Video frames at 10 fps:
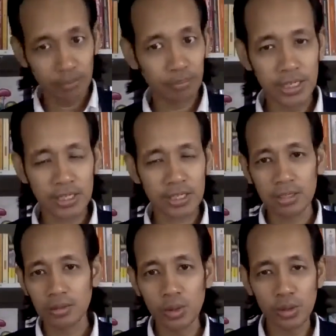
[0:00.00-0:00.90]

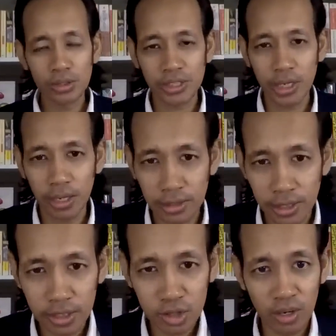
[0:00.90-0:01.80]
please do share
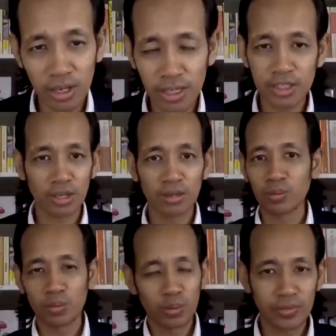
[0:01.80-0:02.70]
this knowledge
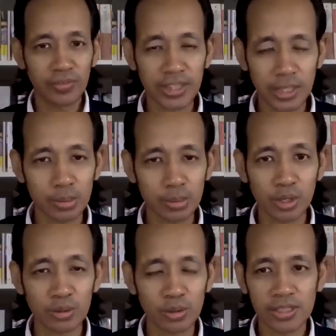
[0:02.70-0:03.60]
or whatever tips
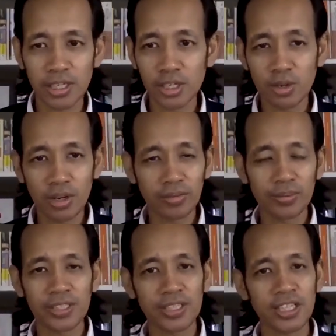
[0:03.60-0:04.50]
or tools that you got
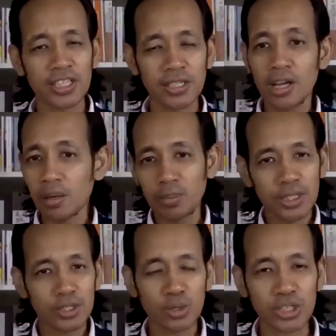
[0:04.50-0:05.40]
from this session
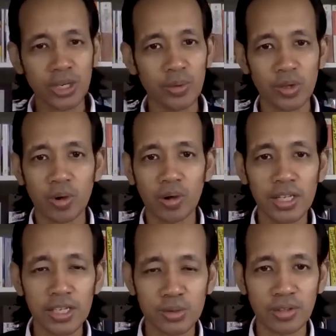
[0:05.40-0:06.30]
please do share with your
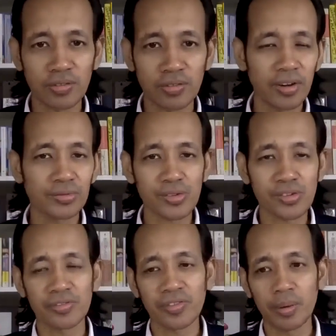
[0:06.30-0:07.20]
colleagues, your friends,
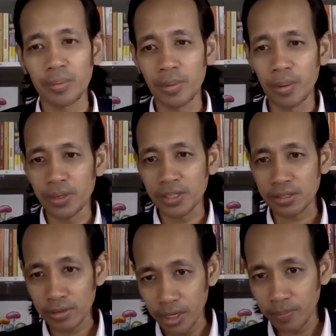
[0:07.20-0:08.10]
your family members,
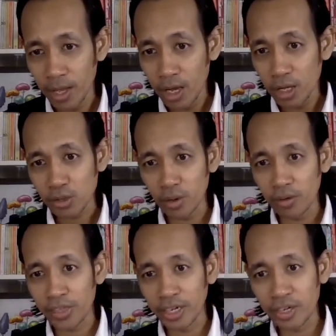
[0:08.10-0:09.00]
right?
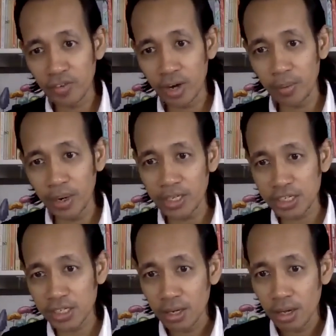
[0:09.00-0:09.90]
So thank you very
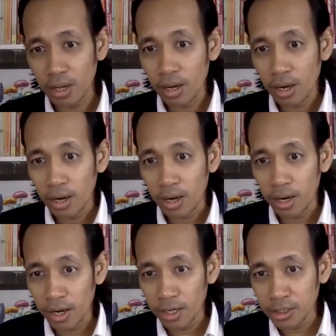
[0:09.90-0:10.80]
much.
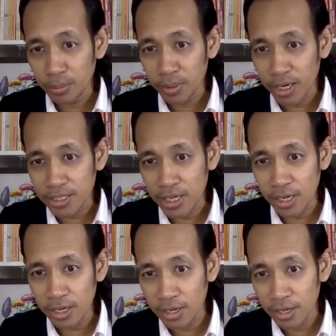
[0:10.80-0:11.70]
Uh, terima
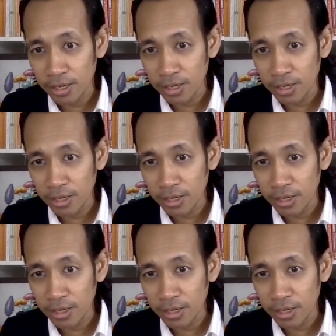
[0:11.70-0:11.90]
kasih,